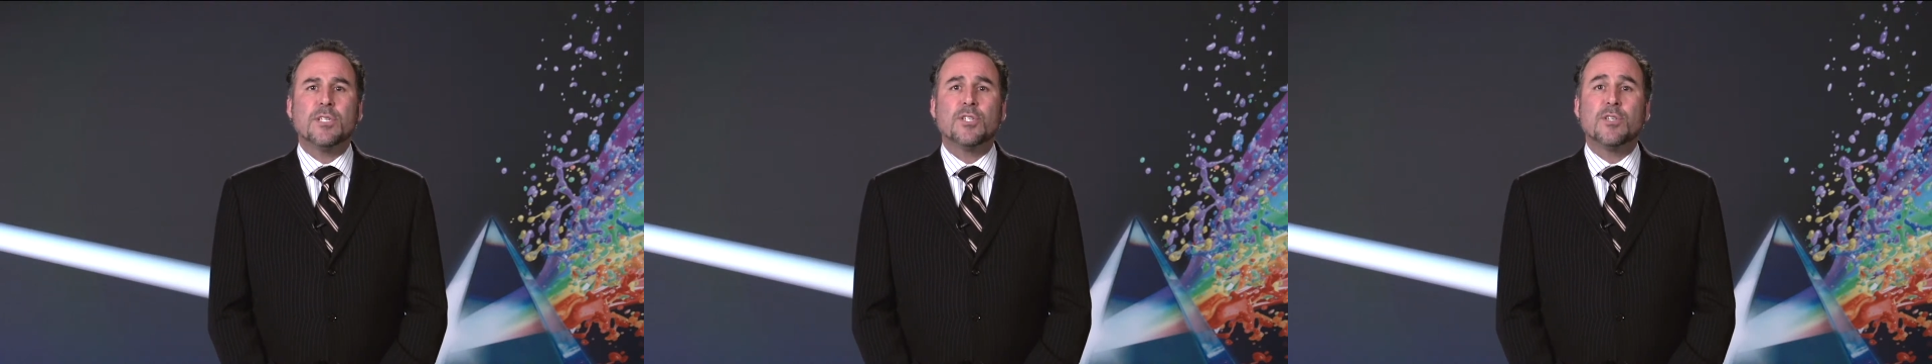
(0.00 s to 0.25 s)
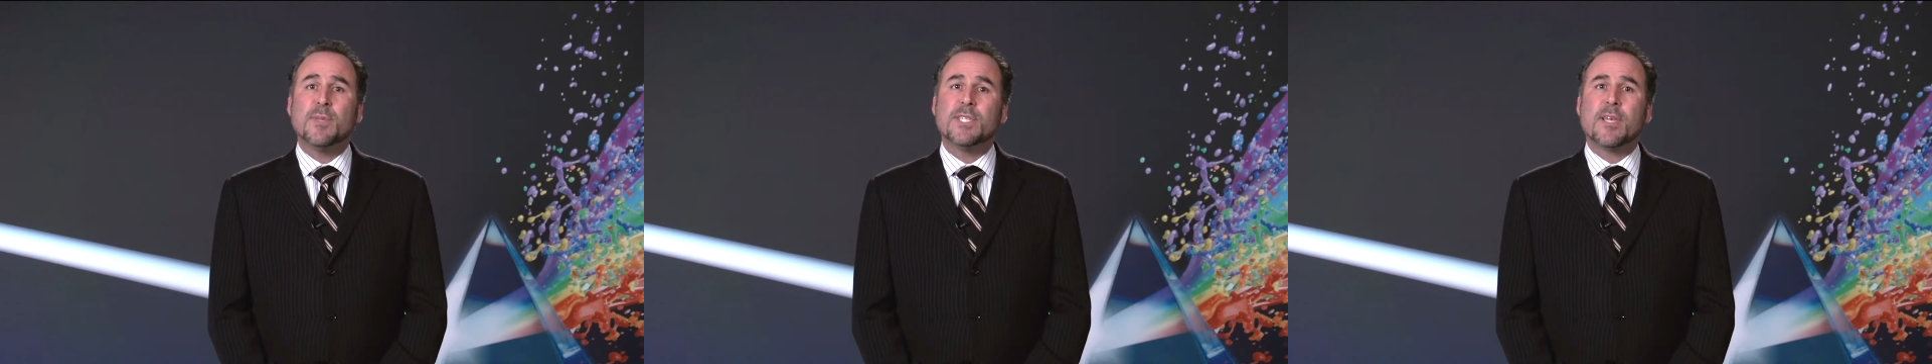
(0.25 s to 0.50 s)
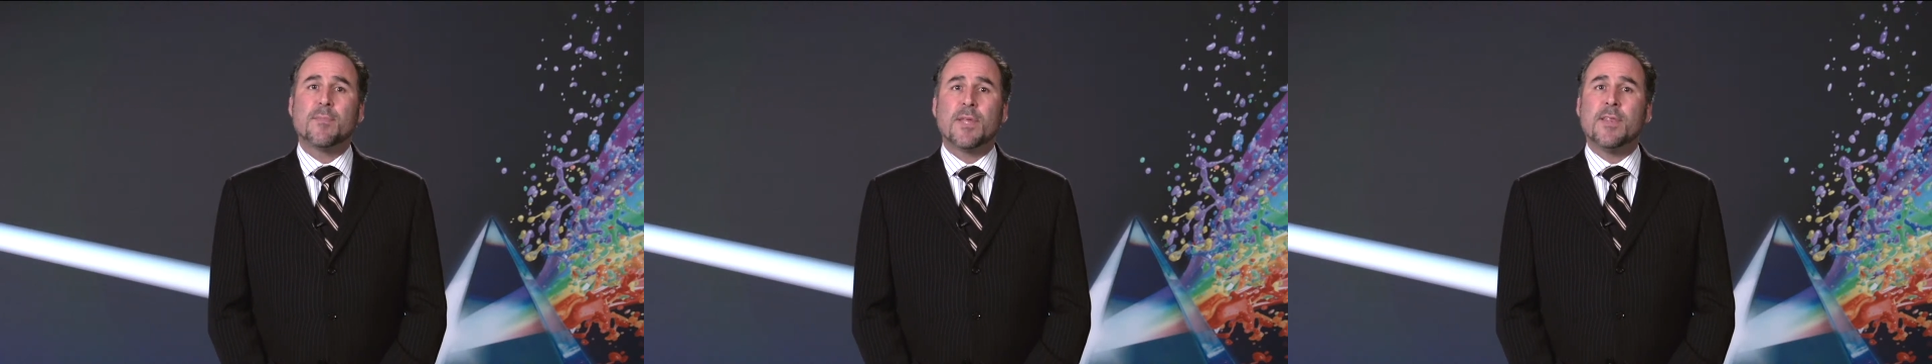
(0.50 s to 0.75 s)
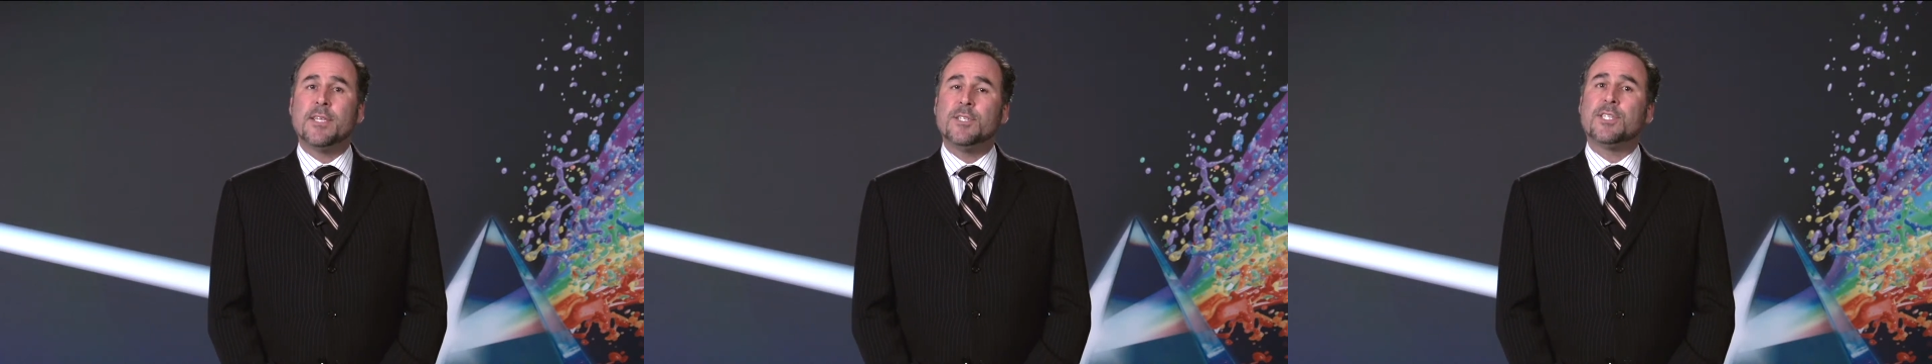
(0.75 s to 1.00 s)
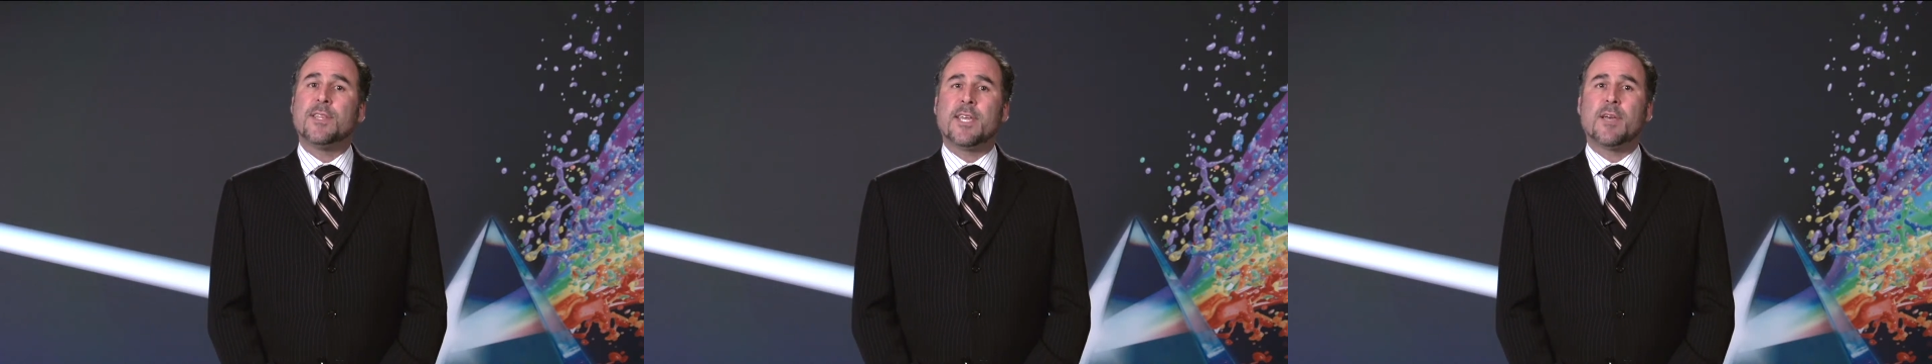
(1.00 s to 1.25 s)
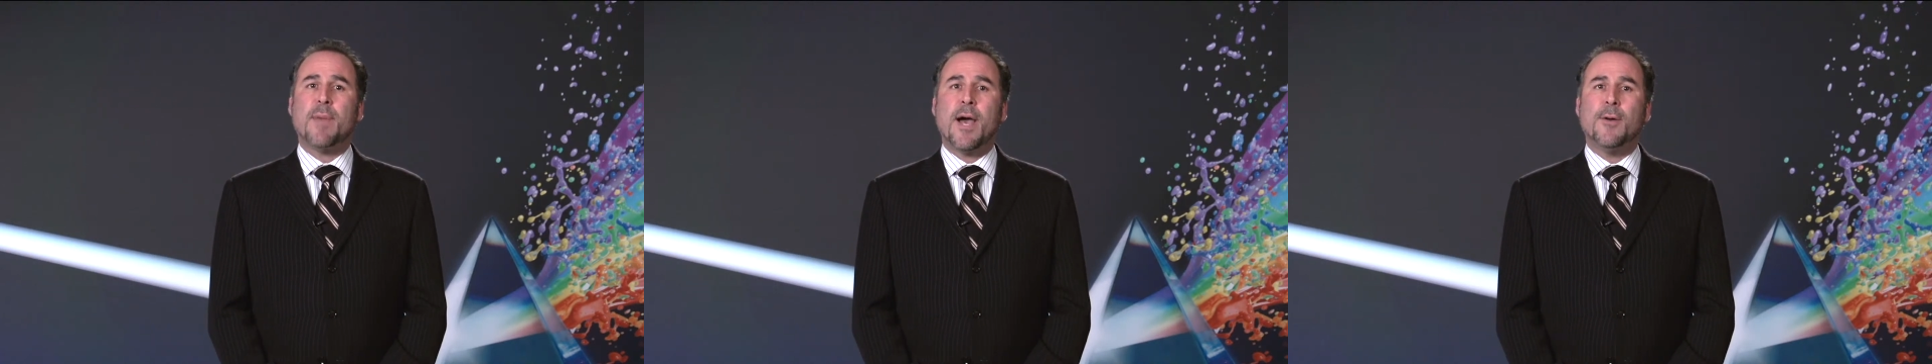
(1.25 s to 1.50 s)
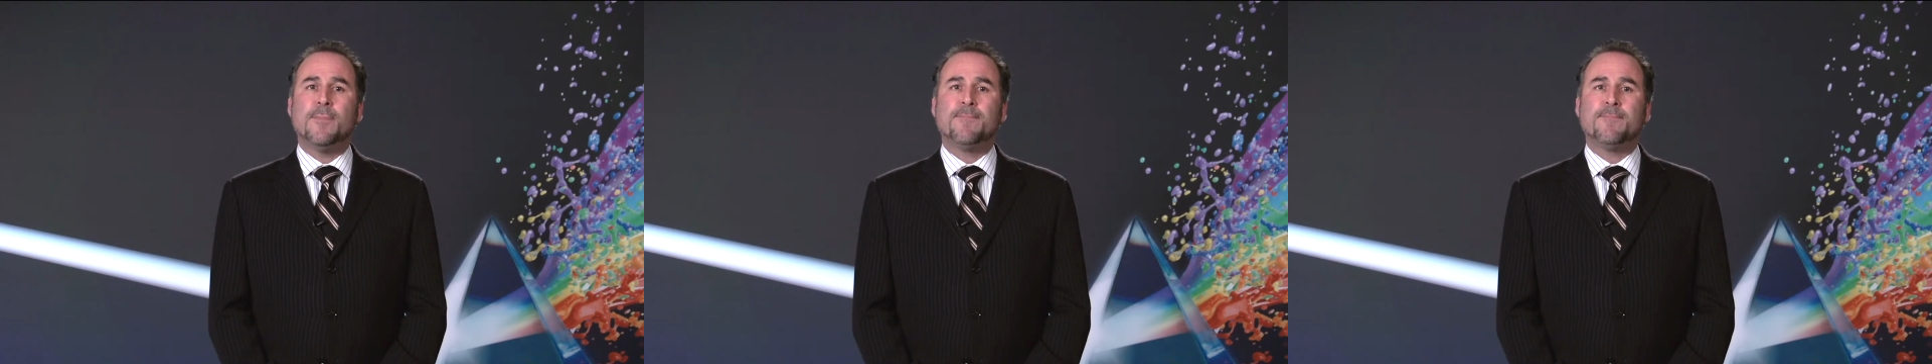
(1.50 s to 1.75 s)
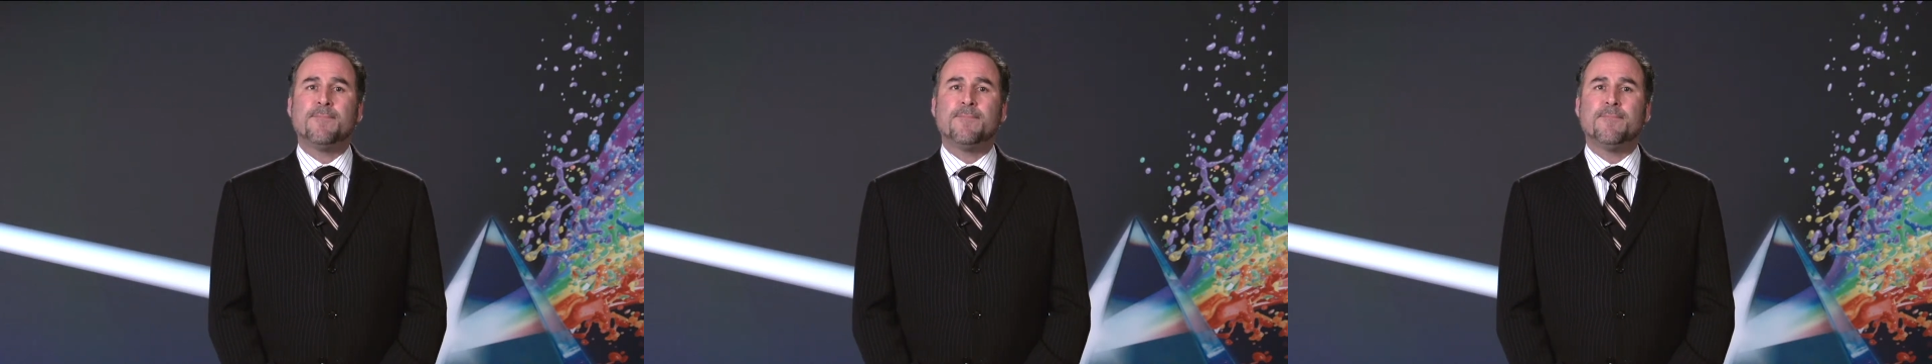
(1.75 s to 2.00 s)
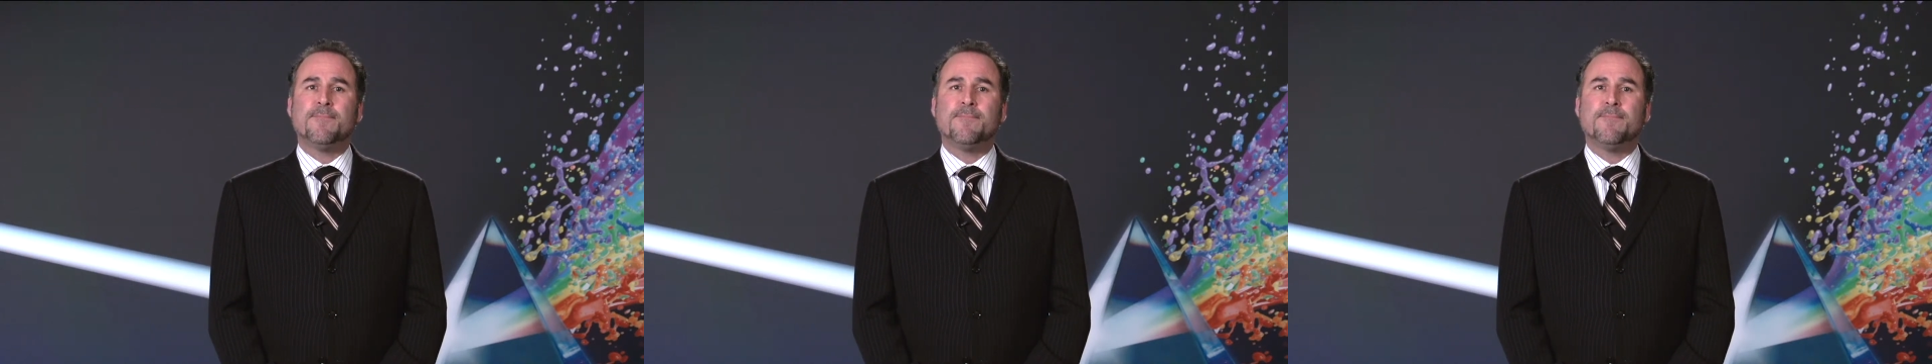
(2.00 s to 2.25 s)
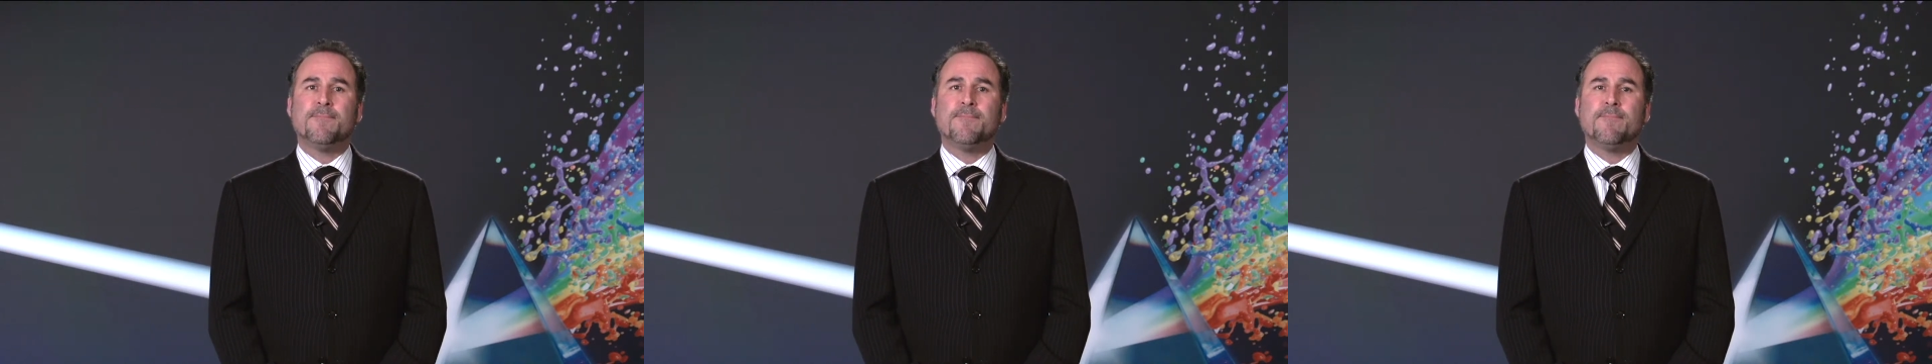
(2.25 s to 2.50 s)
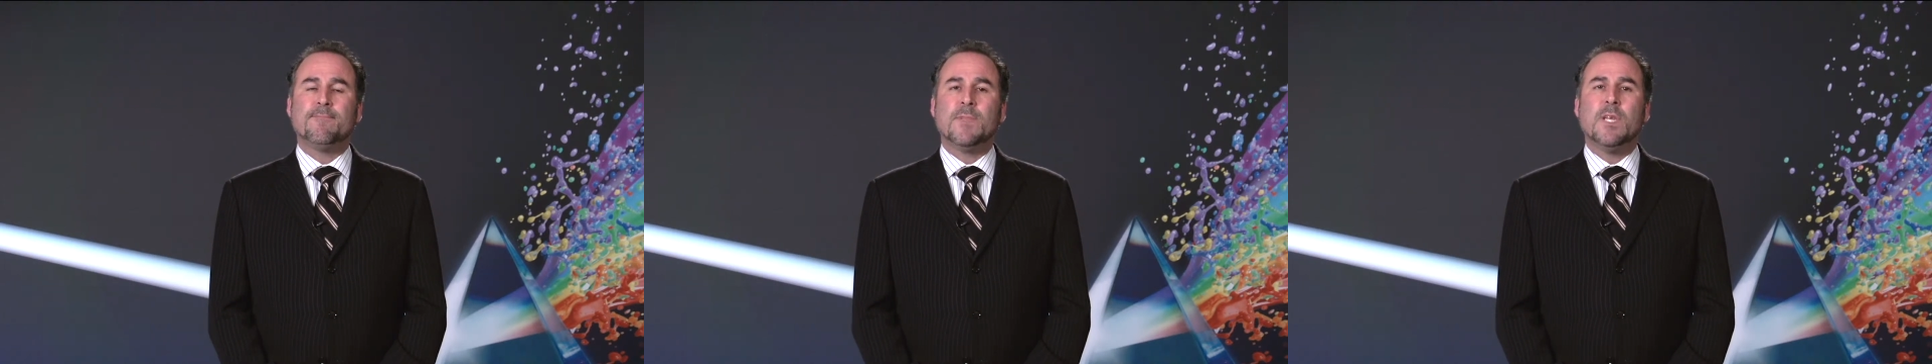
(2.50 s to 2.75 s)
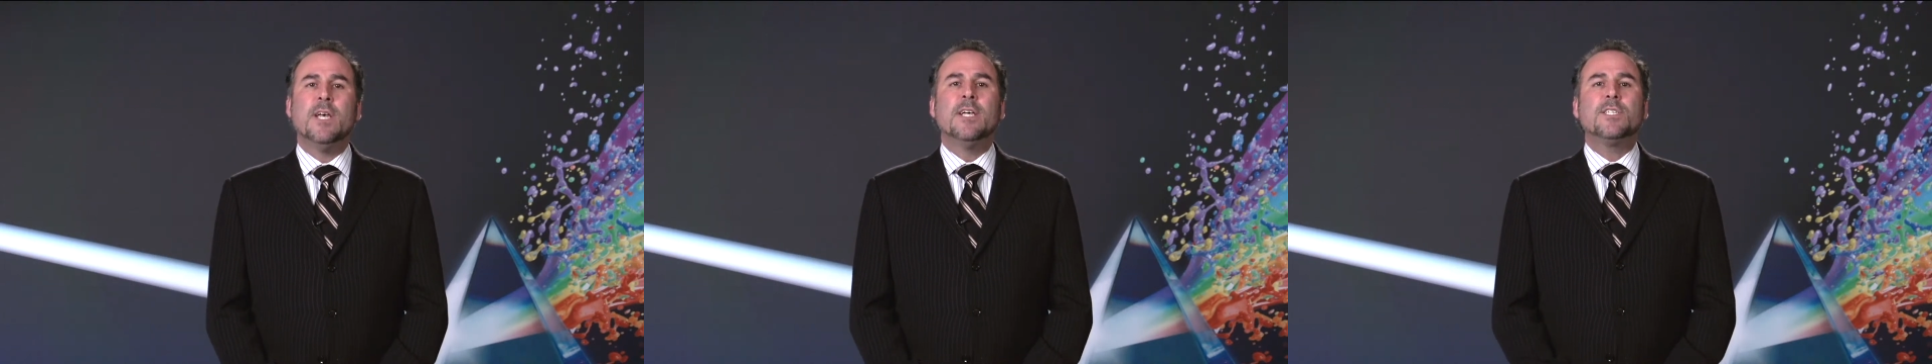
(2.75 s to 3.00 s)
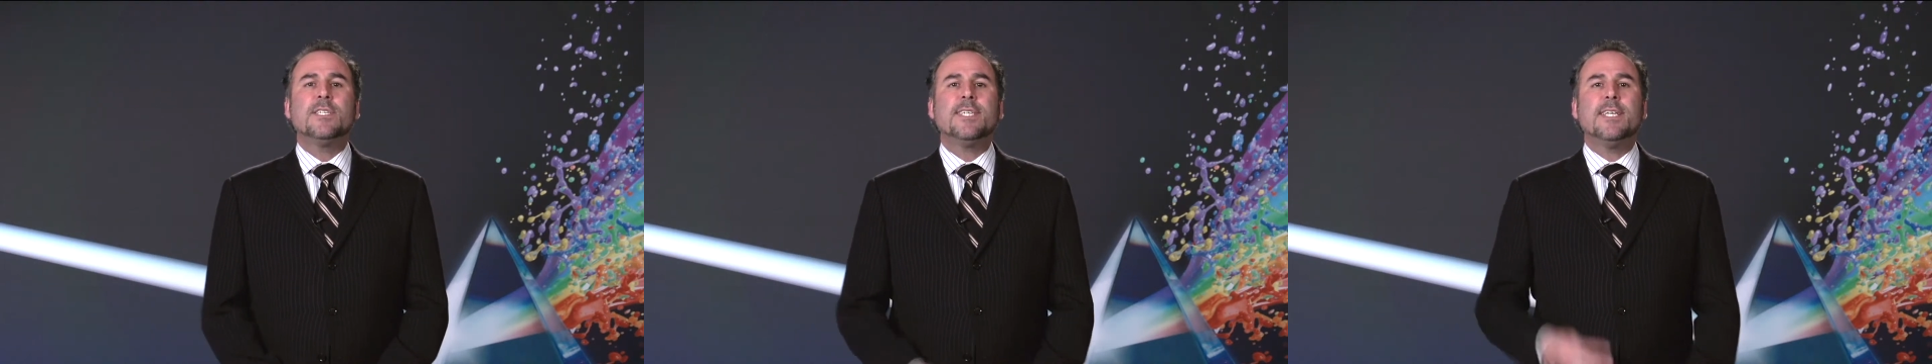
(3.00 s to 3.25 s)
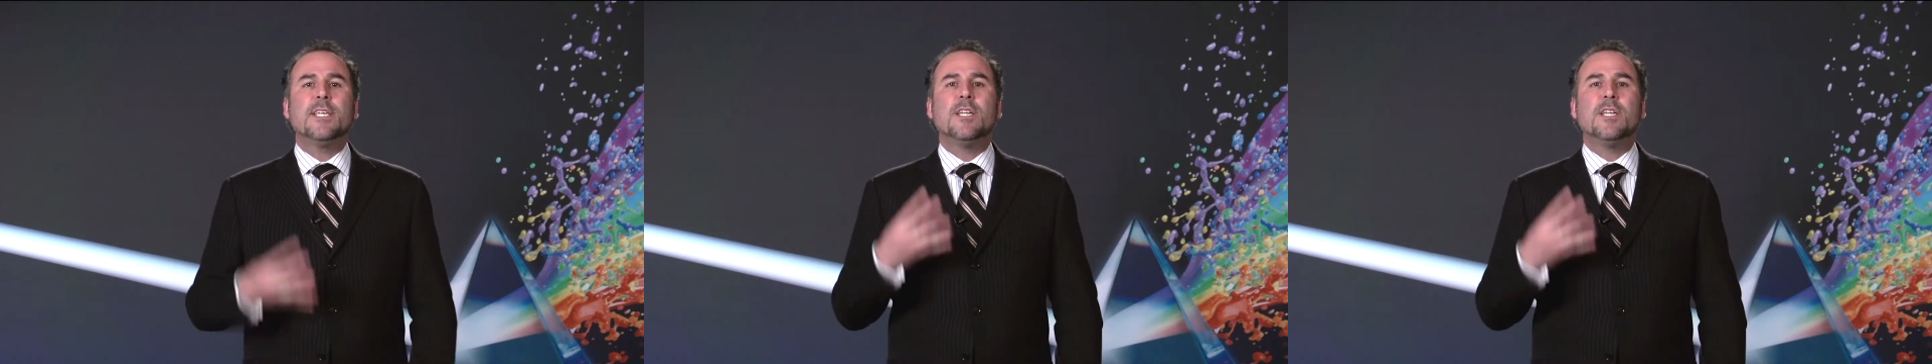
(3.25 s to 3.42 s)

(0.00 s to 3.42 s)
should be something that you should think about. So let's get to